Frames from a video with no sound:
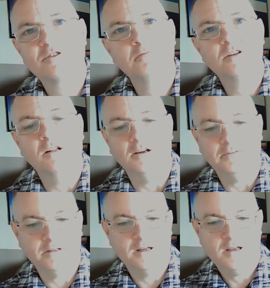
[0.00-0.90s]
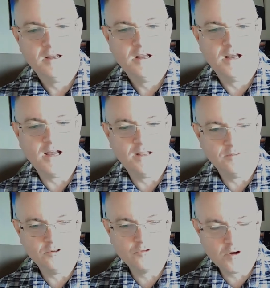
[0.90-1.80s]
to love. And the
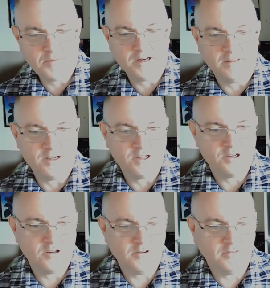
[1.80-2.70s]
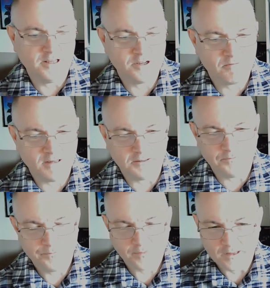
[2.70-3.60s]
drumming on this is lovely as well. Then